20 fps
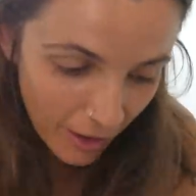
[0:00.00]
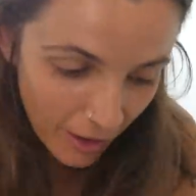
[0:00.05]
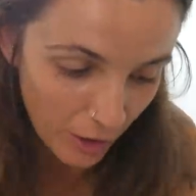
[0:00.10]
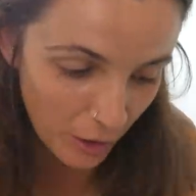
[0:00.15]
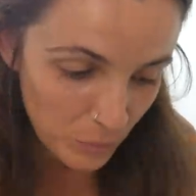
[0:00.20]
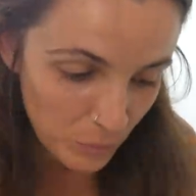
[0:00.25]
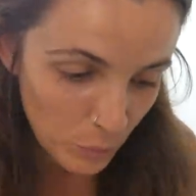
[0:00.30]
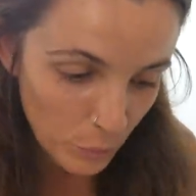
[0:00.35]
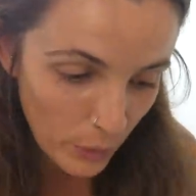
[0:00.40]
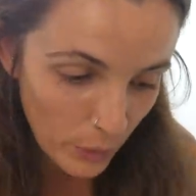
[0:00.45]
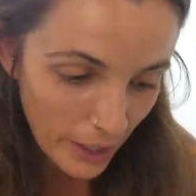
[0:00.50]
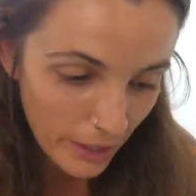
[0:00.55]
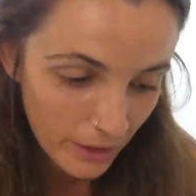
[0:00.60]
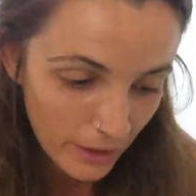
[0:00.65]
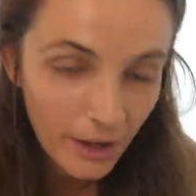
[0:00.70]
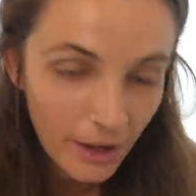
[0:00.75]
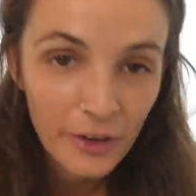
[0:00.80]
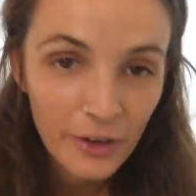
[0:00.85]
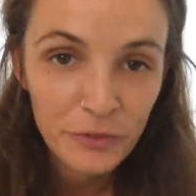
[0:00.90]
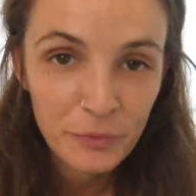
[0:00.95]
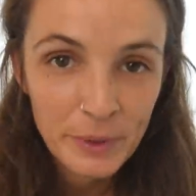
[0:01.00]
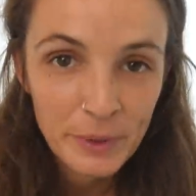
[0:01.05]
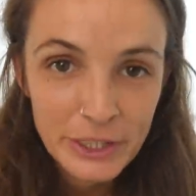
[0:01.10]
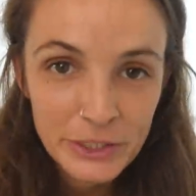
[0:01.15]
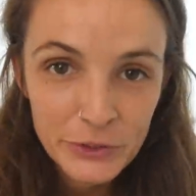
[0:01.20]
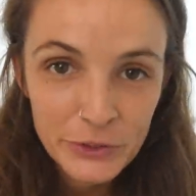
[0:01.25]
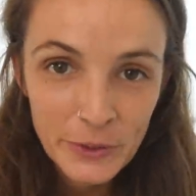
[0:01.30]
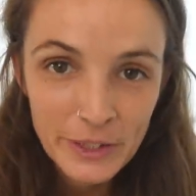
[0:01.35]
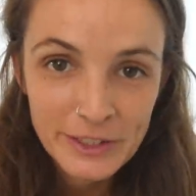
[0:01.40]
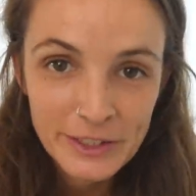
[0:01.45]
Um, well, I've
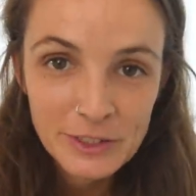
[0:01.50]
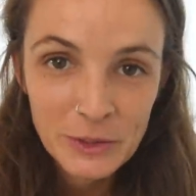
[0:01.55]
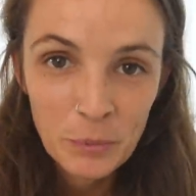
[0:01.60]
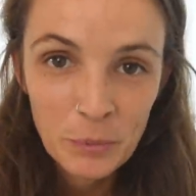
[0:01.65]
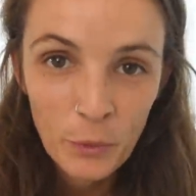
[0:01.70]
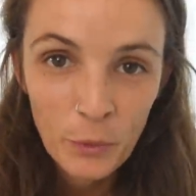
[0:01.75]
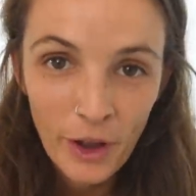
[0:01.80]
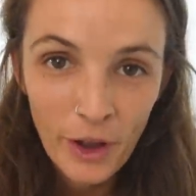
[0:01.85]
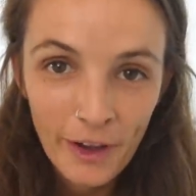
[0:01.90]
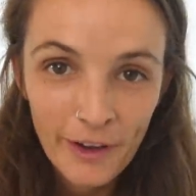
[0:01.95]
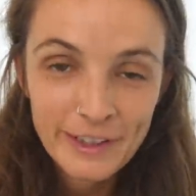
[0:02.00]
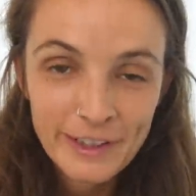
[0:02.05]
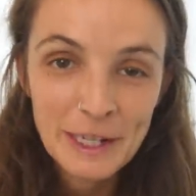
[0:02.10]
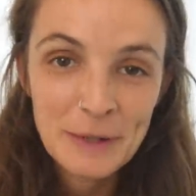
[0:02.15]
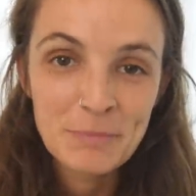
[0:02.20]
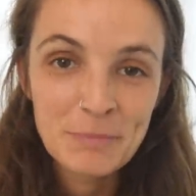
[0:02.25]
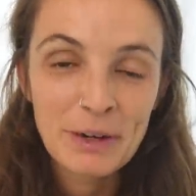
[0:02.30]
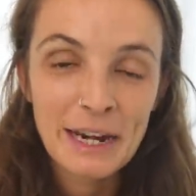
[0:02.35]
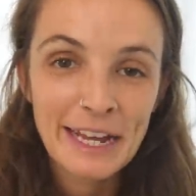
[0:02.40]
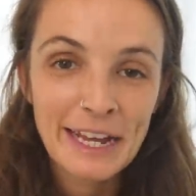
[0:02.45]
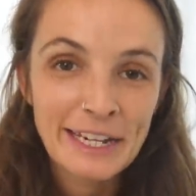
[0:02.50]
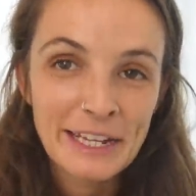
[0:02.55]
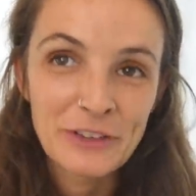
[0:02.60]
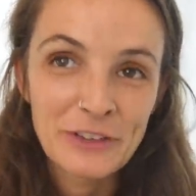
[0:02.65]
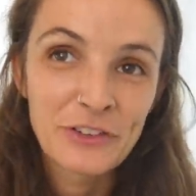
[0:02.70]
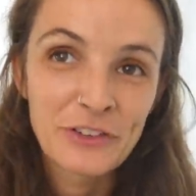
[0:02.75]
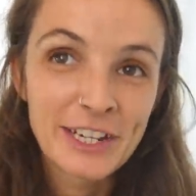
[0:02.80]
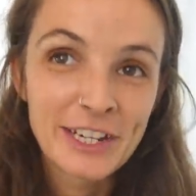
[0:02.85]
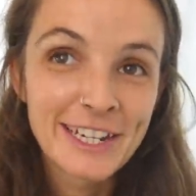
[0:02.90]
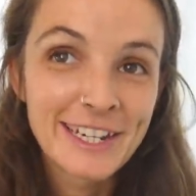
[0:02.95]
been doing some work and
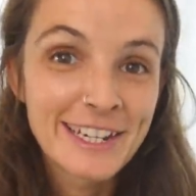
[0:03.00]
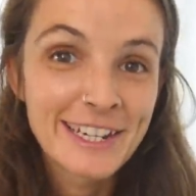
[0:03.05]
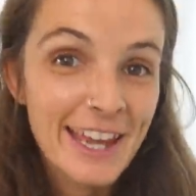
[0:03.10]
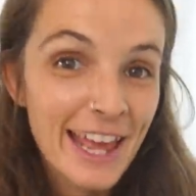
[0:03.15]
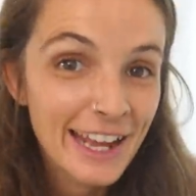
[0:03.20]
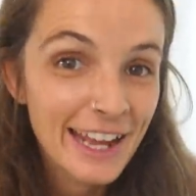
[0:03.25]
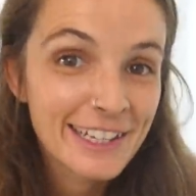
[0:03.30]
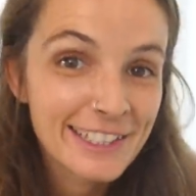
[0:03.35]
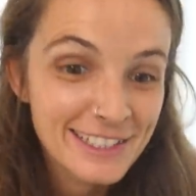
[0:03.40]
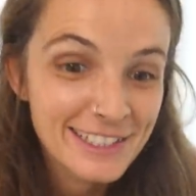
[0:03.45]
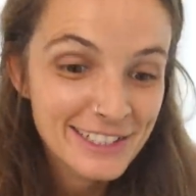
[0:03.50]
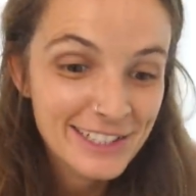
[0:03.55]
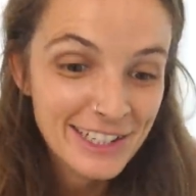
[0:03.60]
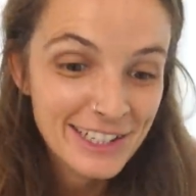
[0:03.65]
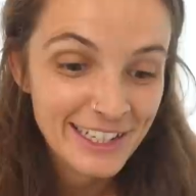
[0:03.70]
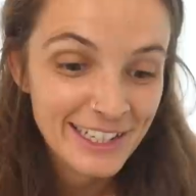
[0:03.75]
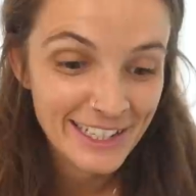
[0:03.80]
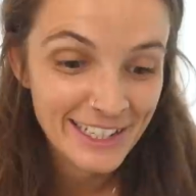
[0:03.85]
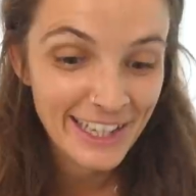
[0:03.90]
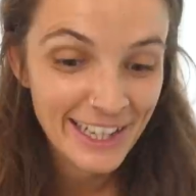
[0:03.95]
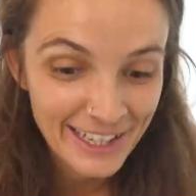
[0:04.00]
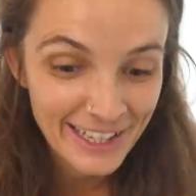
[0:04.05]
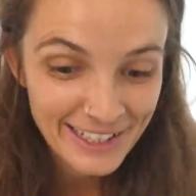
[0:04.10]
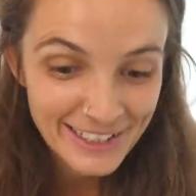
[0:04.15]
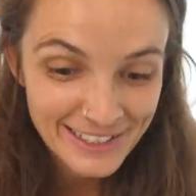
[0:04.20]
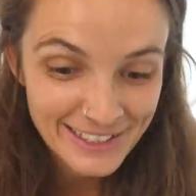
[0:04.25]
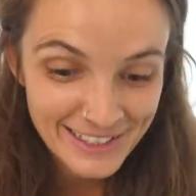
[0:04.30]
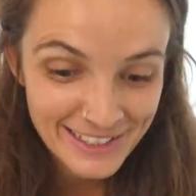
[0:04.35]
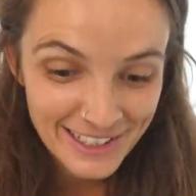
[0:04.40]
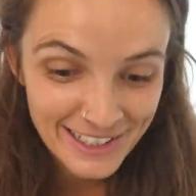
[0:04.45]
planning for next
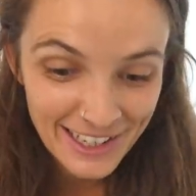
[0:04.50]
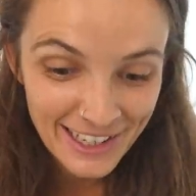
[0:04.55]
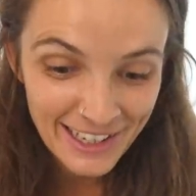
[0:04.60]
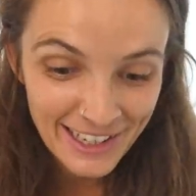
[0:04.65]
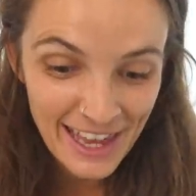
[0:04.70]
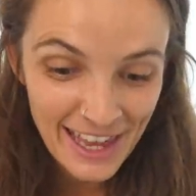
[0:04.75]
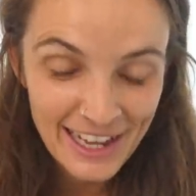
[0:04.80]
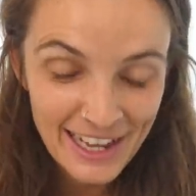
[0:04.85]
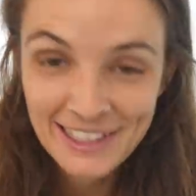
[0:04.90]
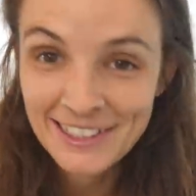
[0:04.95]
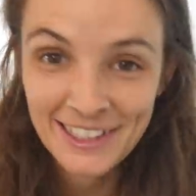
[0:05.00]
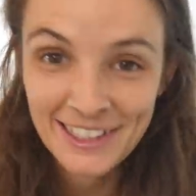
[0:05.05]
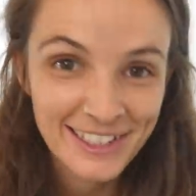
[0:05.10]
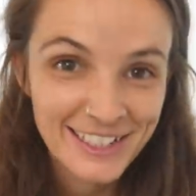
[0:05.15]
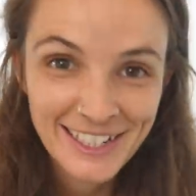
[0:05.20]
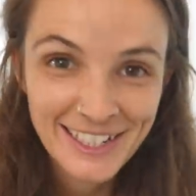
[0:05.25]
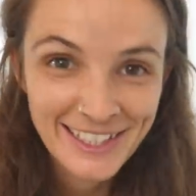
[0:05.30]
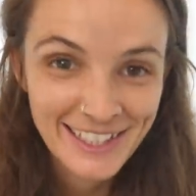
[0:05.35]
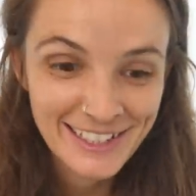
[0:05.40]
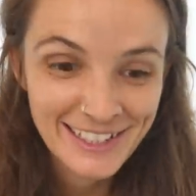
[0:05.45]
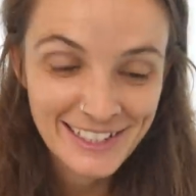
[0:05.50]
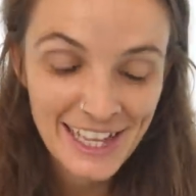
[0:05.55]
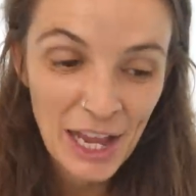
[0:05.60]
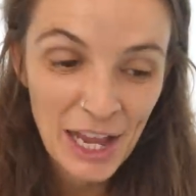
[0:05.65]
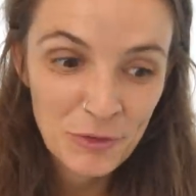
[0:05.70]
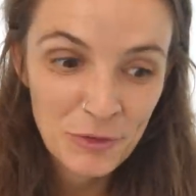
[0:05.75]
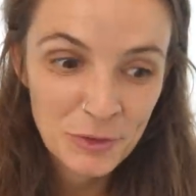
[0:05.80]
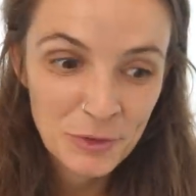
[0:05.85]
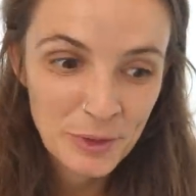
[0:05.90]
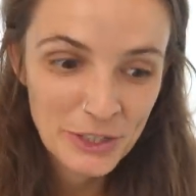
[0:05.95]
year's exciting things to
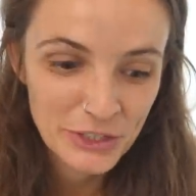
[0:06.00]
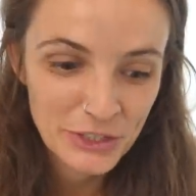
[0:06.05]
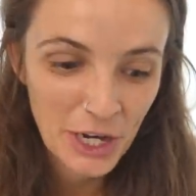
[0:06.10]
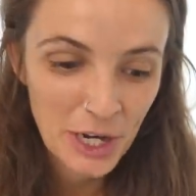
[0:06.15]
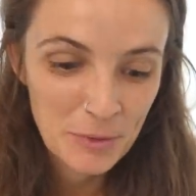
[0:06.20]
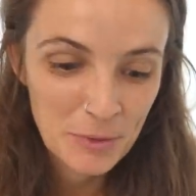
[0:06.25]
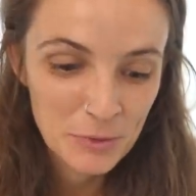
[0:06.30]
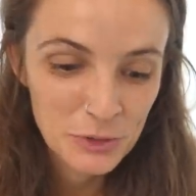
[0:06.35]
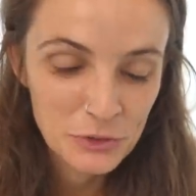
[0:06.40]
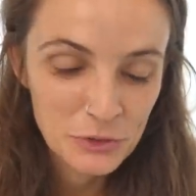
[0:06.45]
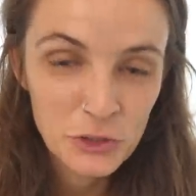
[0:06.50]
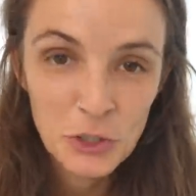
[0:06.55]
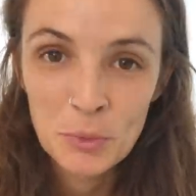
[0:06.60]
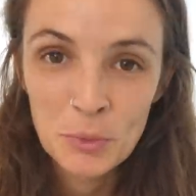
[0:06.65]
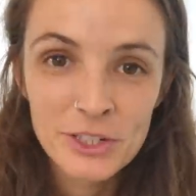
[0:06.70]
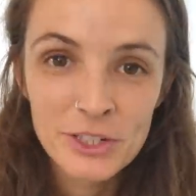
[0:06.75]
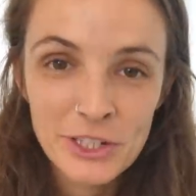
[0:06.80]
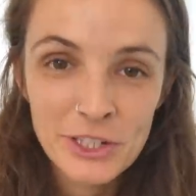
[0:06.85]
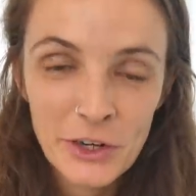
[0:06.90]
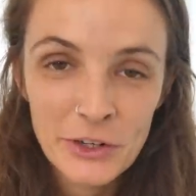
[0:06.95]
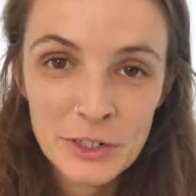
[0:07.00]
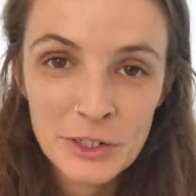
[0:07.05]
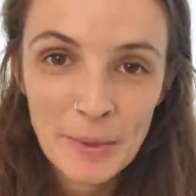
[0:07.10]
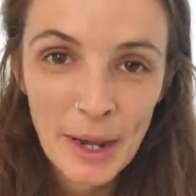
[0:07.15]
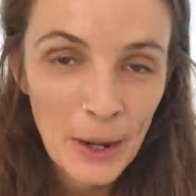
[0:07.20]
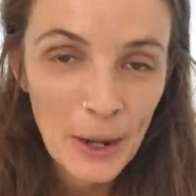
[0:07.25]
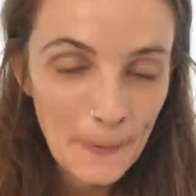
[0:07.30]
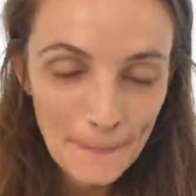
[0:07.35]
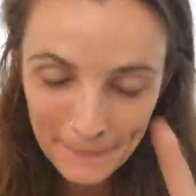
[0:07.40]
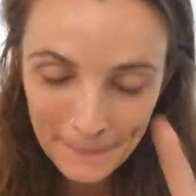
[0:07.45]
happen, which I'm super stoked
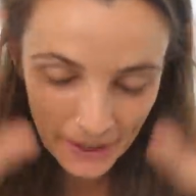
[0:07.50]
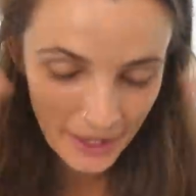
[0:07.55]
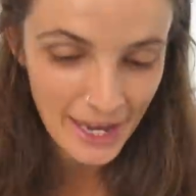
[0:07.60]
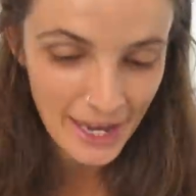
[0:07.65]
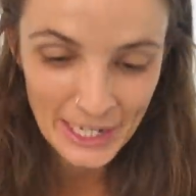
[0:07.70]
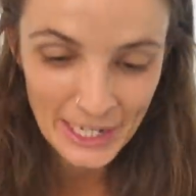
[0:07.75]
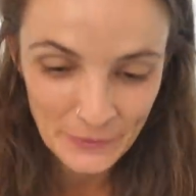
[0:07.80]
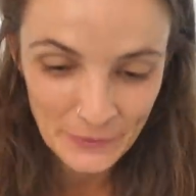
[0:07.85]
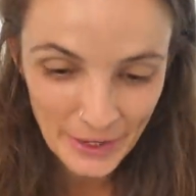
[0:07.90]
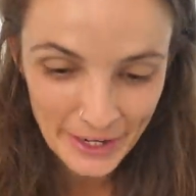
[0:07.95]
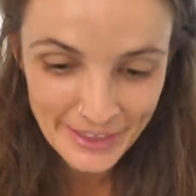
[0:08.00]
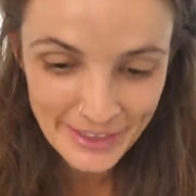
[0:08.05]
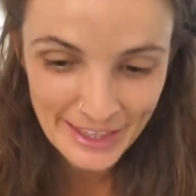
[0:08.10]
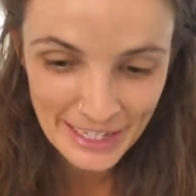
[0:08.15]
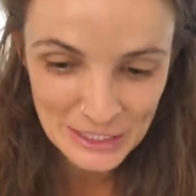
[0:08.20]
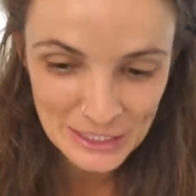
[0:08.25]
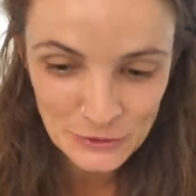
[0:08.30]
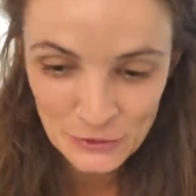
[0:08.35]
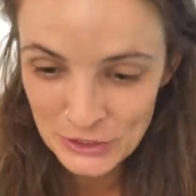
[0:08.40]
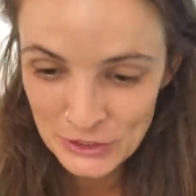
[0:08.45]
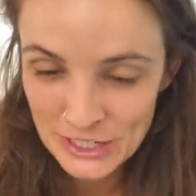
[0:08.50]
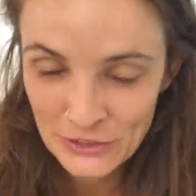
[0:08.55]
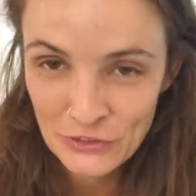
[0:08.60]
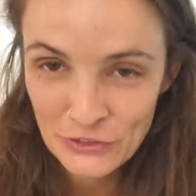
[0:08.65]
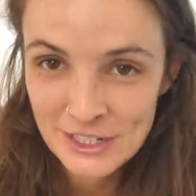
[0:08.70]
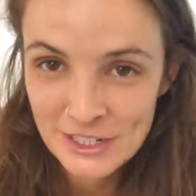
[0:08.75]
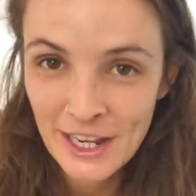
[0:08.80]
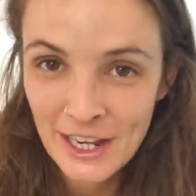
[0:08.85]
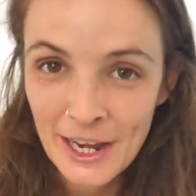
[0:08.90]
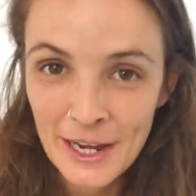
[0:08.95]
about. But anyway, that's for a
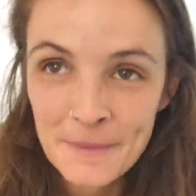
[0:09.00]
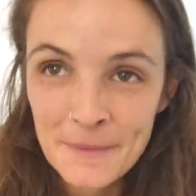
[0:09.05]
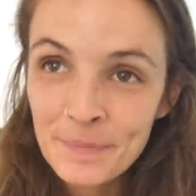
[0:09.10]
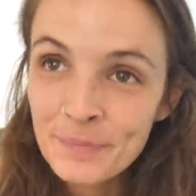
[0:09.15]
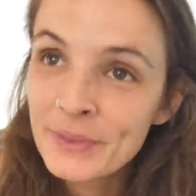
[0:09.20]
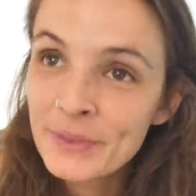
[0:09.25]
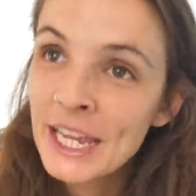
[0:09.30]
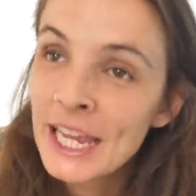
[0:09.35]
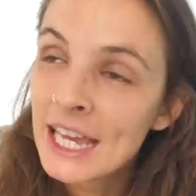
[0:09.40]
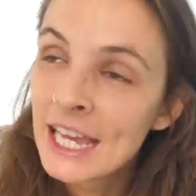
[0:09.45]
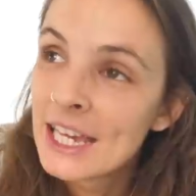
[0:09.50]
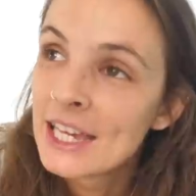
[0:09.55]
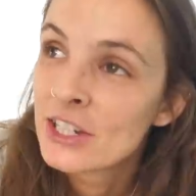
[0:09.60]
different time.